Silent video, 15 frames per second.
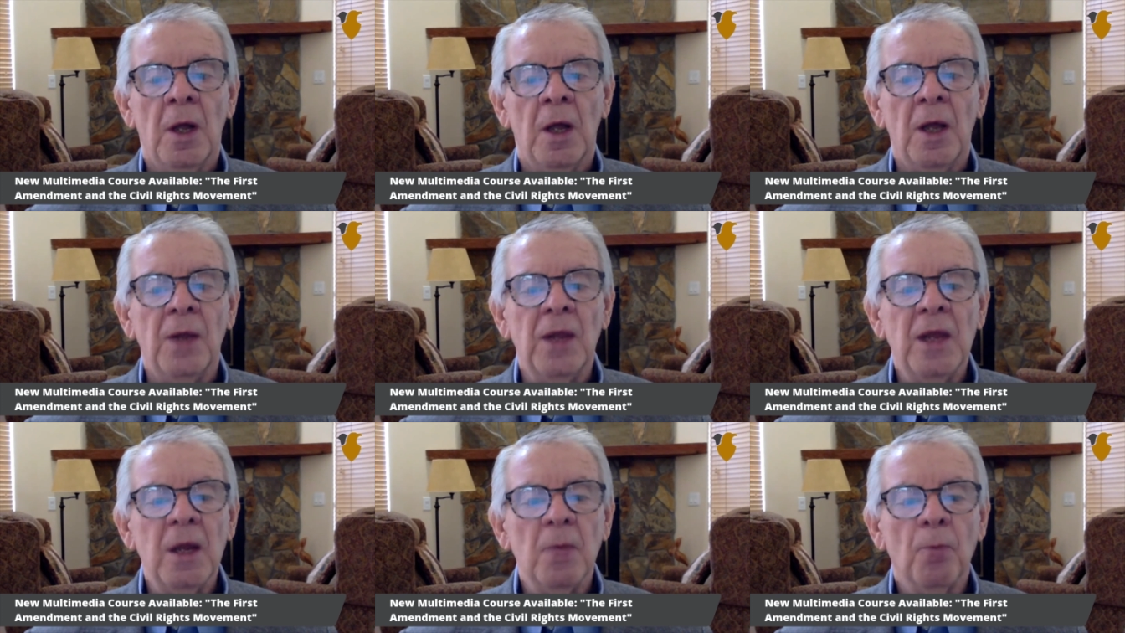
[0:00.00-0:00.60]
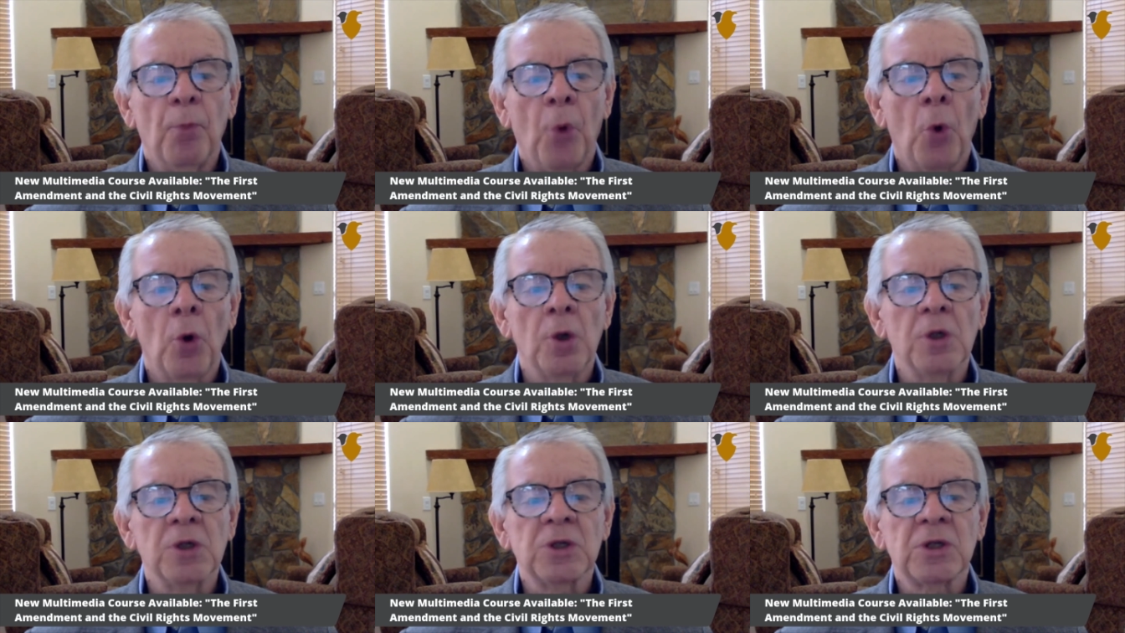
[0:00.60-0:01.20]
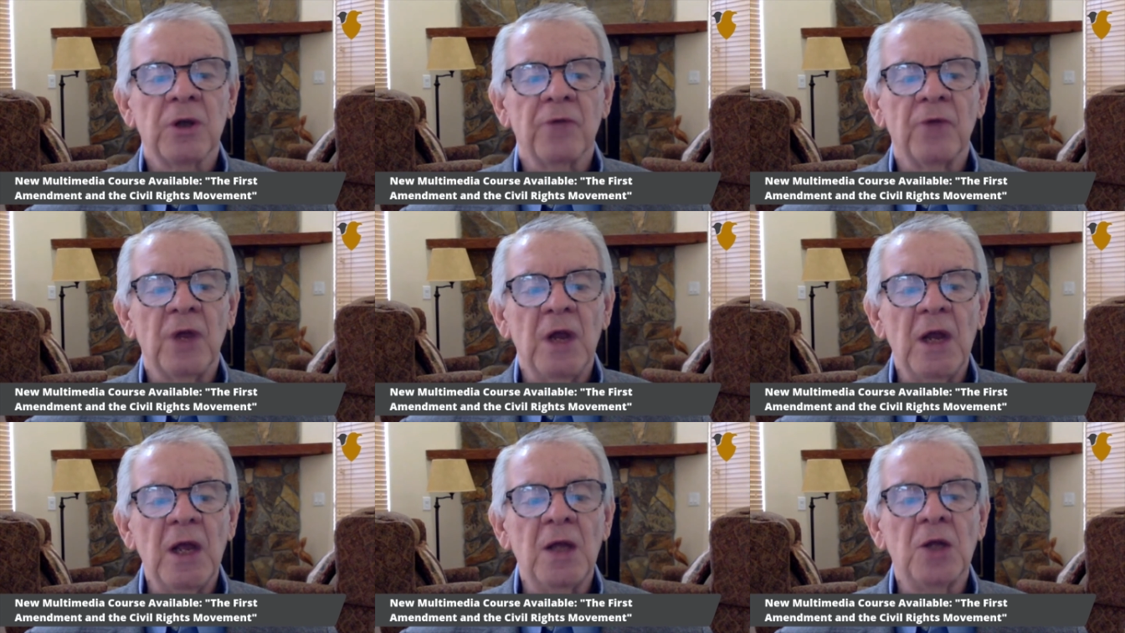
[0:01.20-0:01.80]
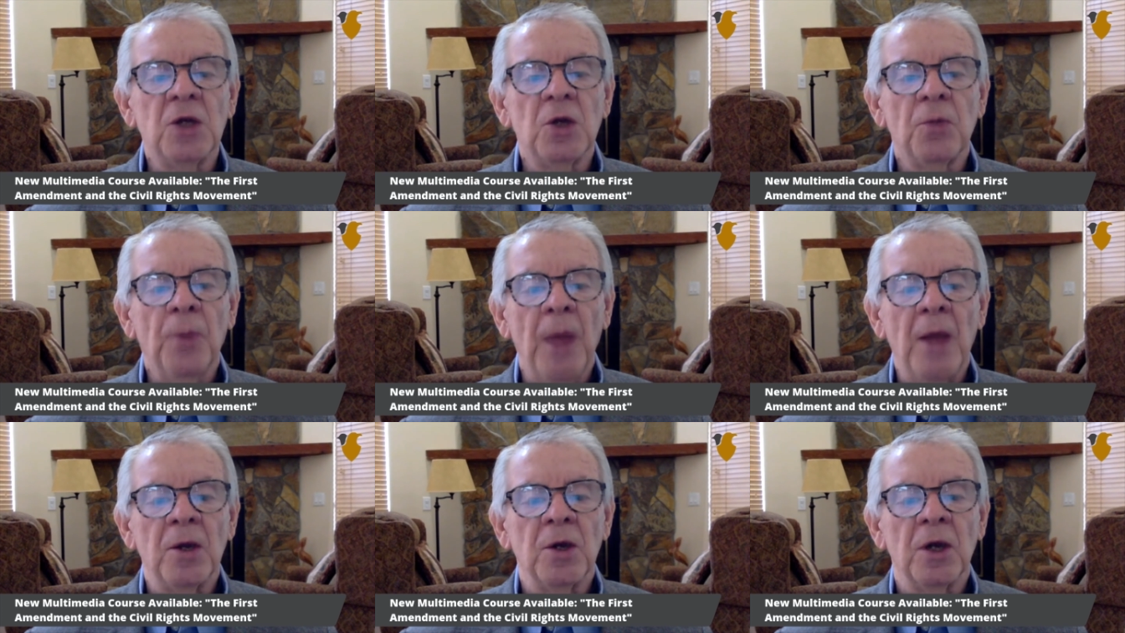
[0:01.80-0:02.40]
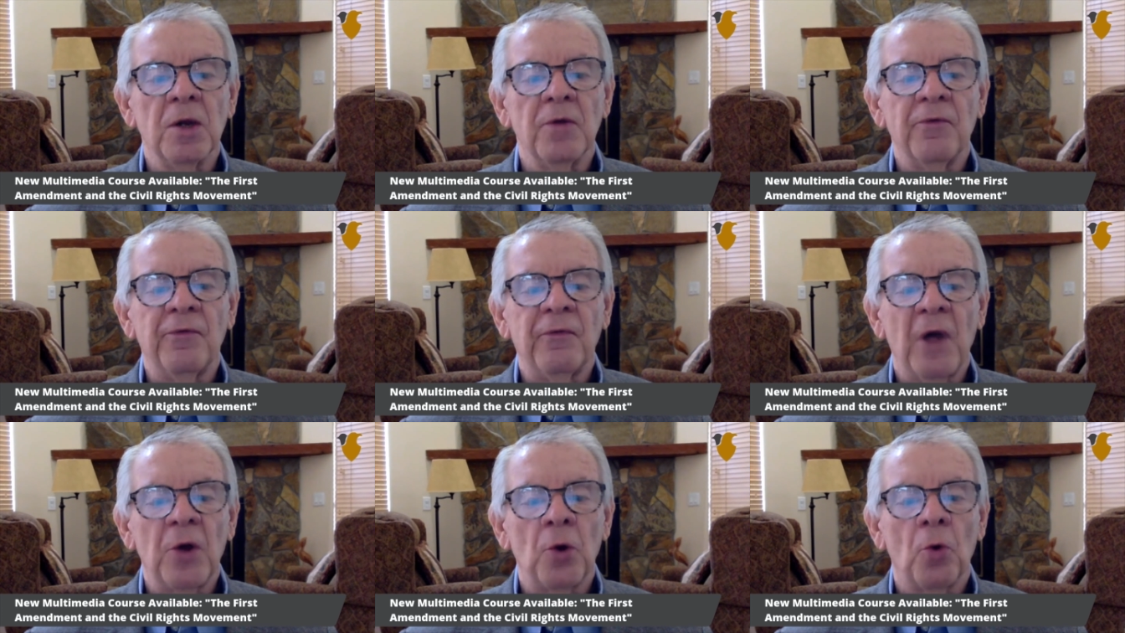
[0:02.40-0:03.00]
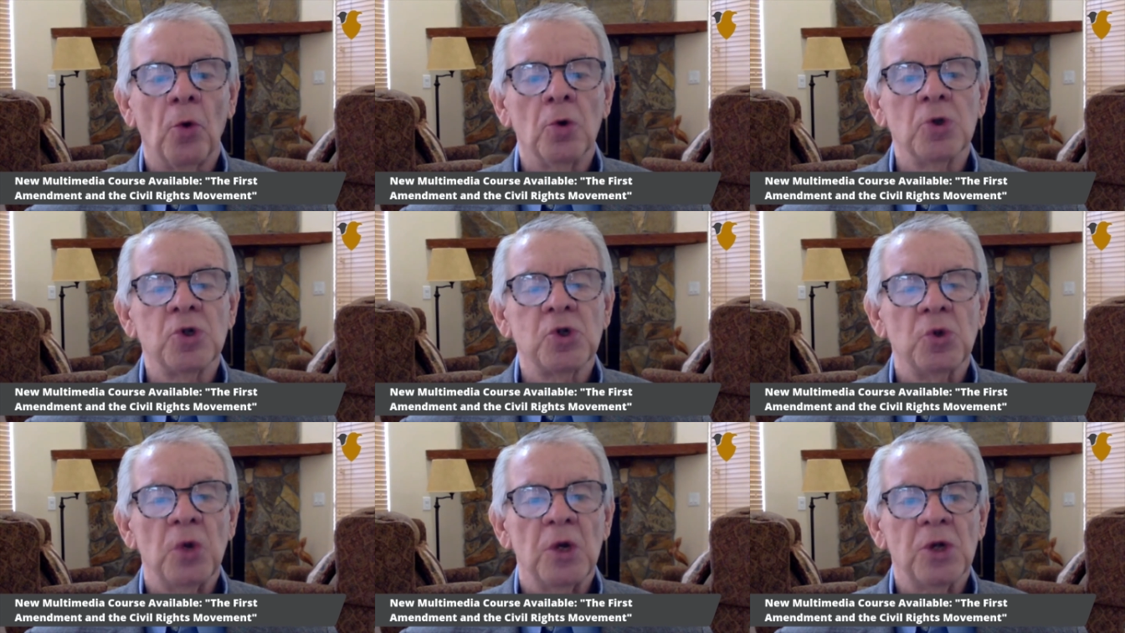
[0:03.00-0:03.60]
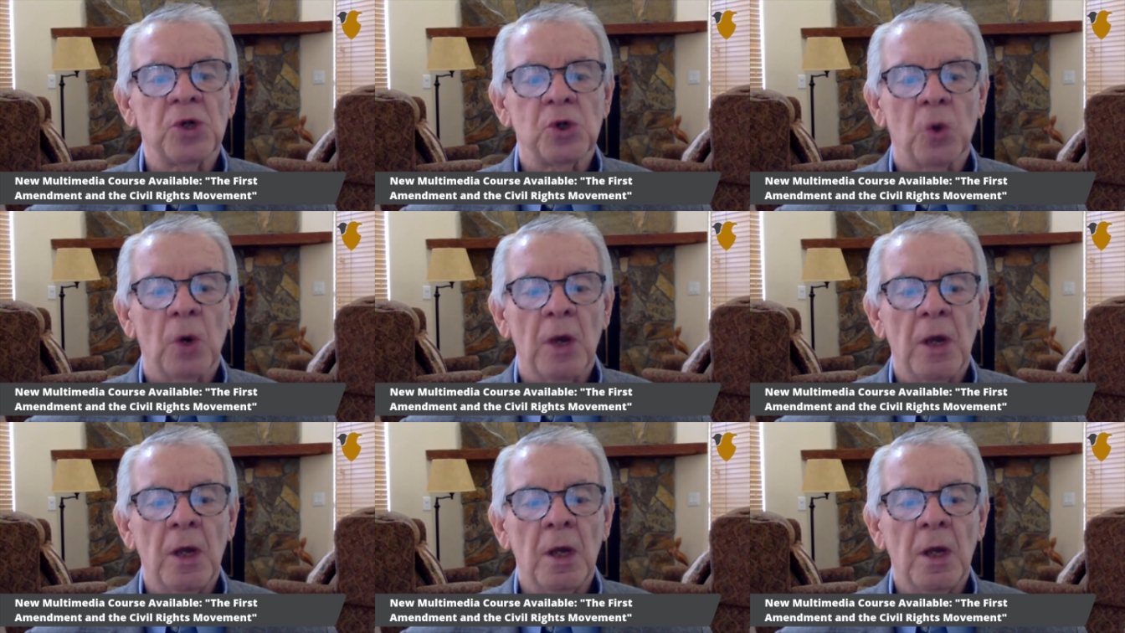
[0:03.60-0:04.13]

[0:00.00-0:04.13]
in the importance of an independent federal judiciary.